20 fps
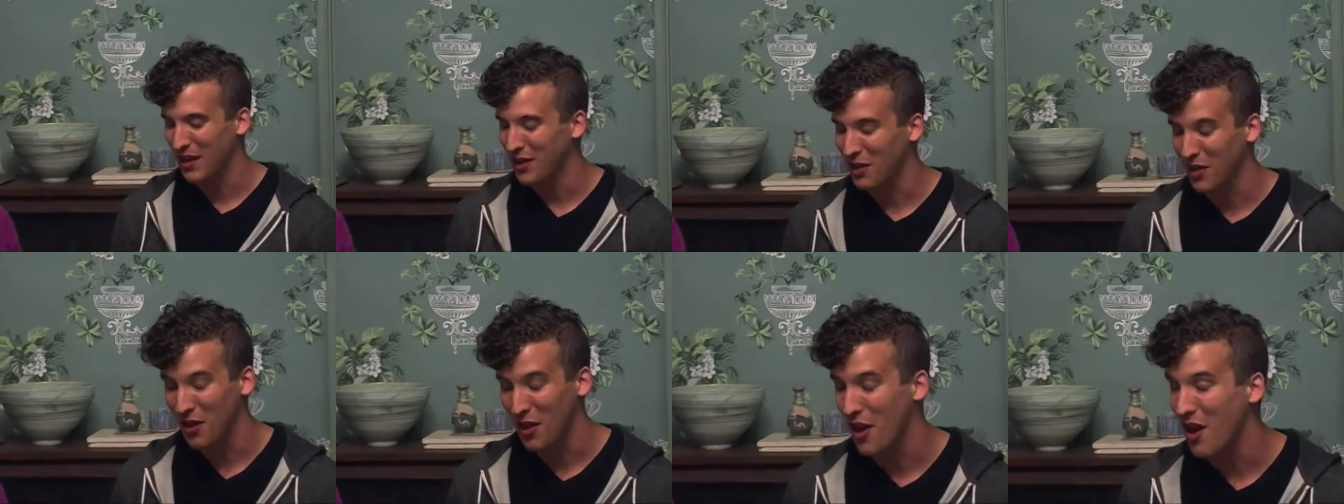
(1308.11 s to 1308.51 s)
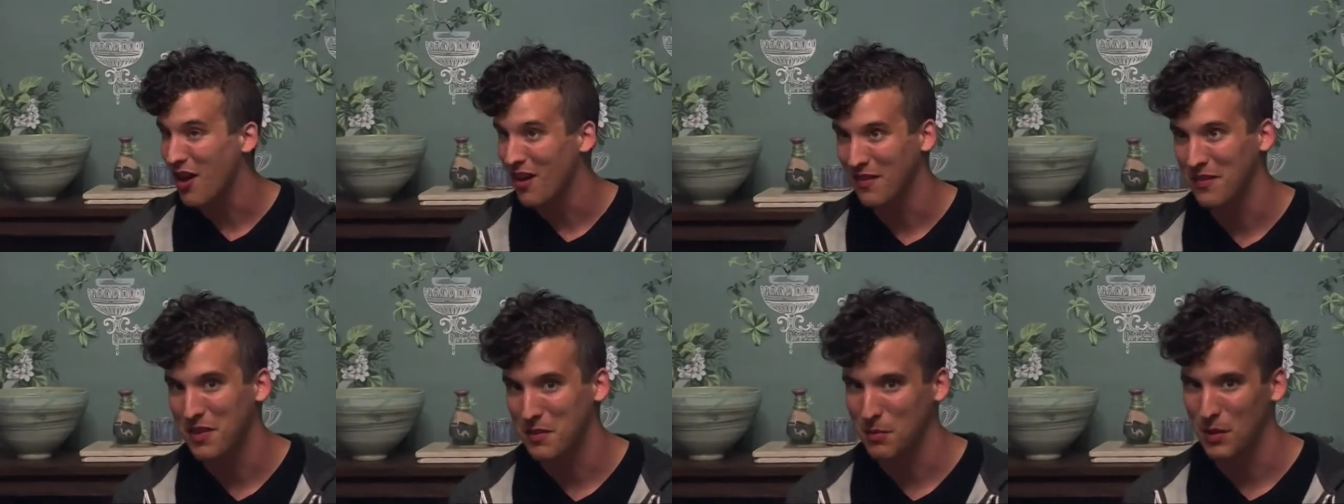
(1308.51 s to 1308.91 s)

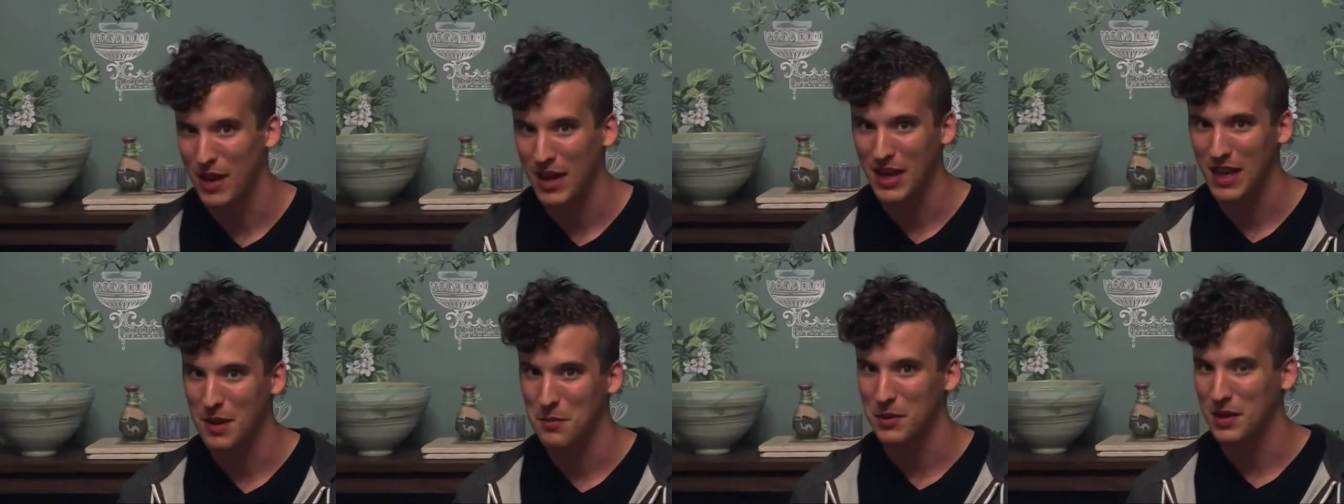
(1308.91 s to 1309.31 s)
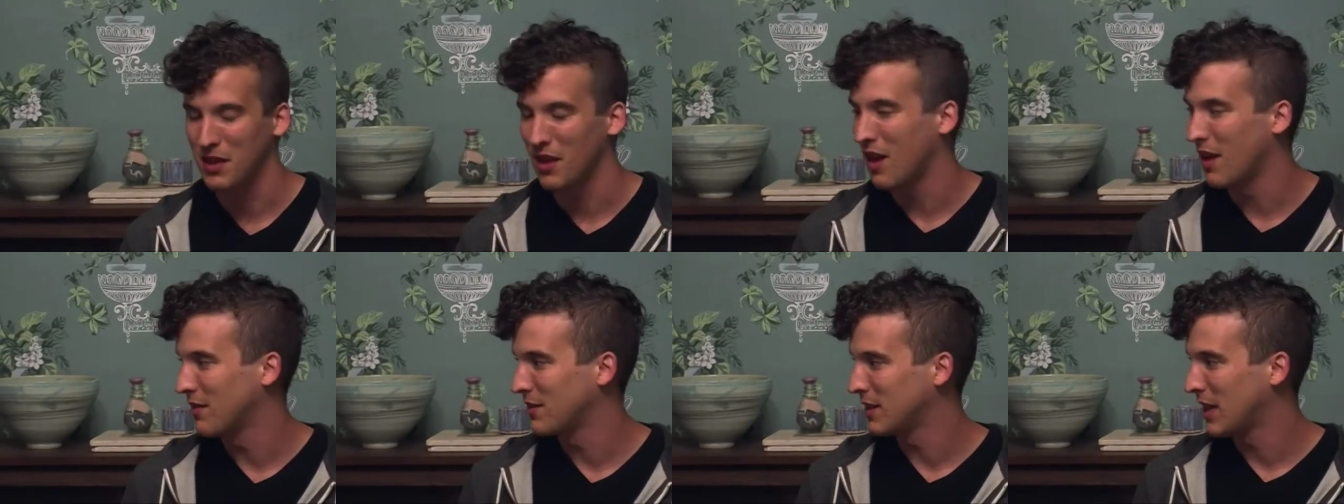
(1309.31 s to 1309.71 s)
love the play and I would
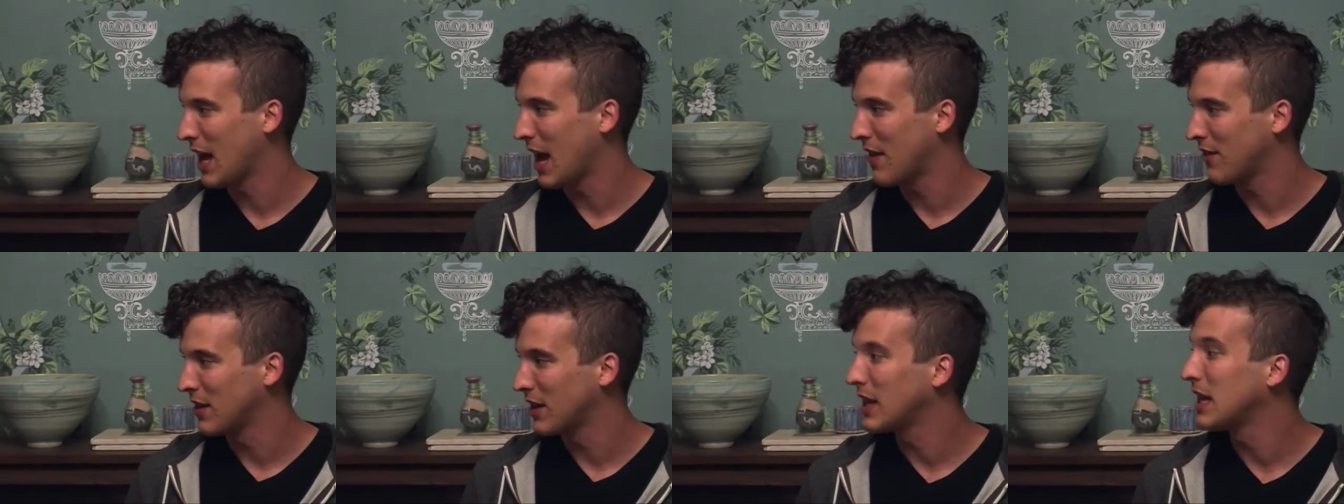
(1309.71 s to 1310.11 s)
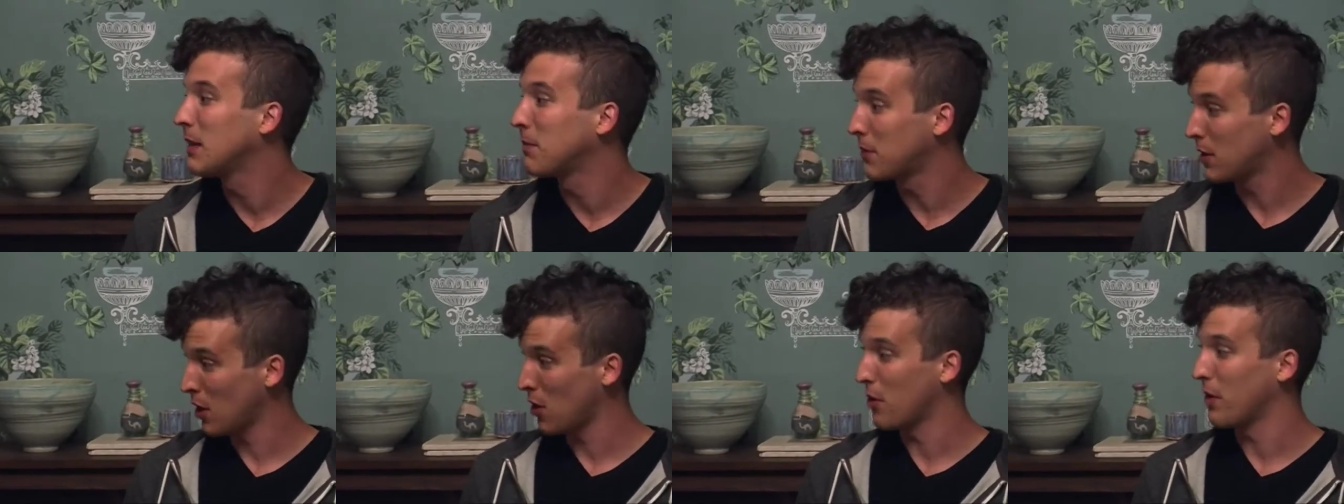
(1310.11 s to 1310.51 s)
love to have it
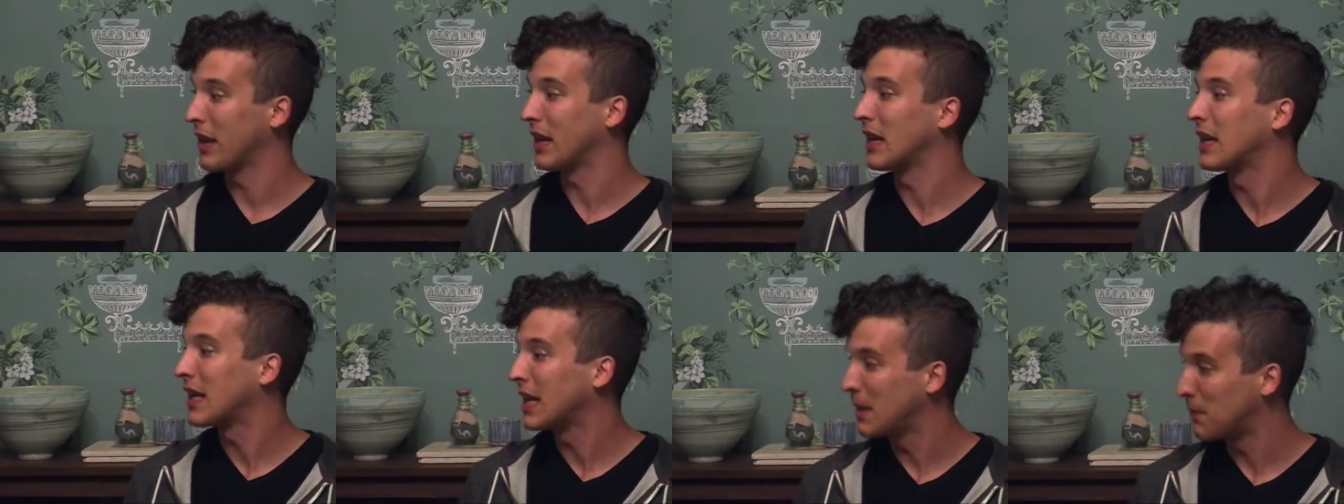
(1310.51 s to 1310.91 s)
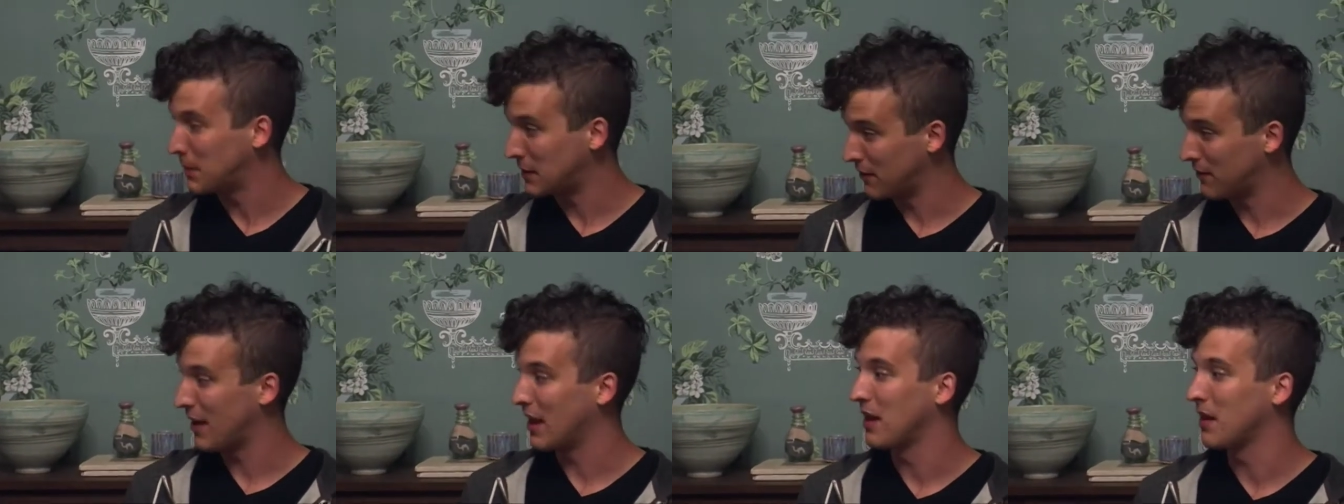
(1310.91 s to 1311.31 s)
keep going and keep
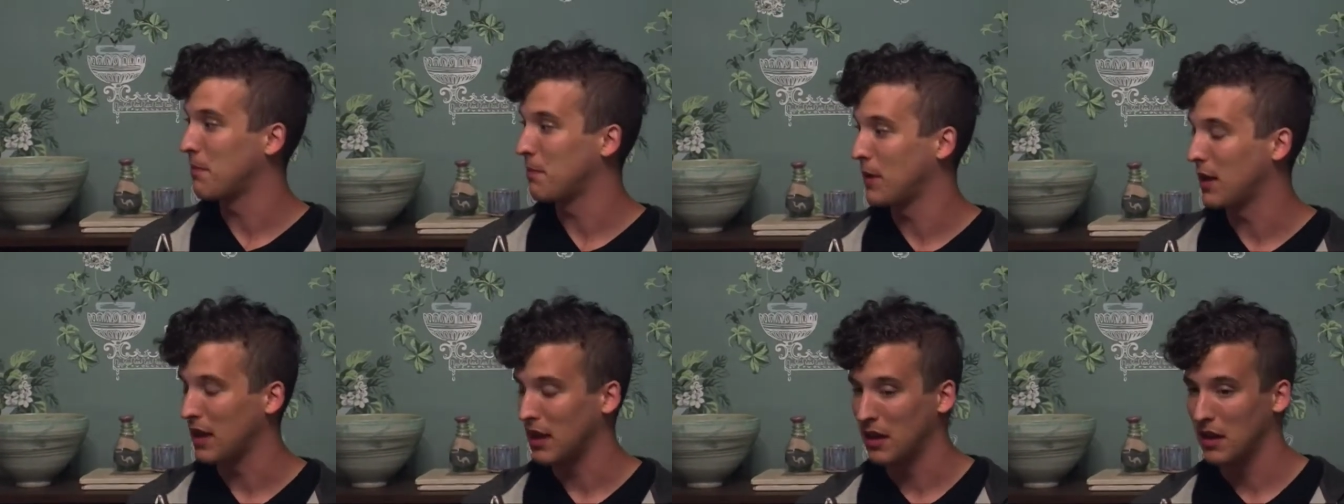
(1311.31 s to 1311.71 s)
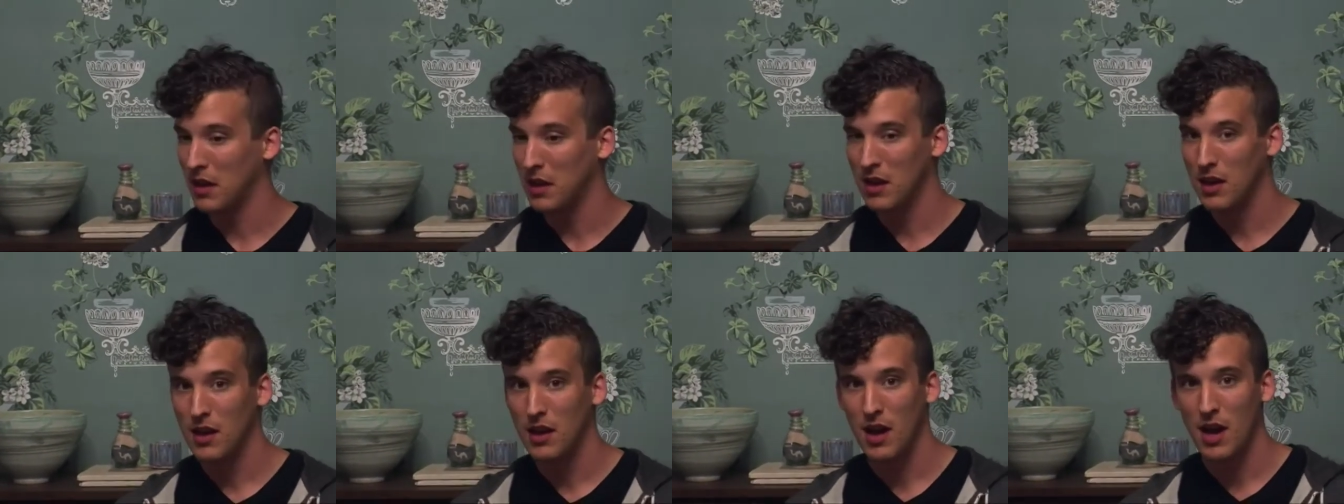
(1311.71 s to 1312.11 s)
developing
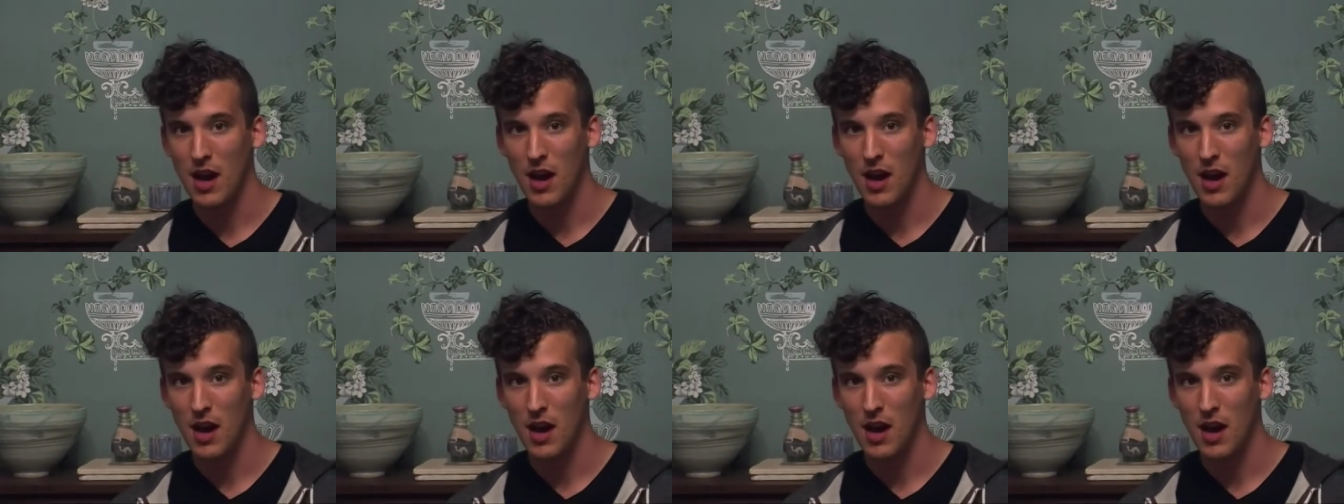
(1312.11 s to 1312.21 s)
mm-hmm.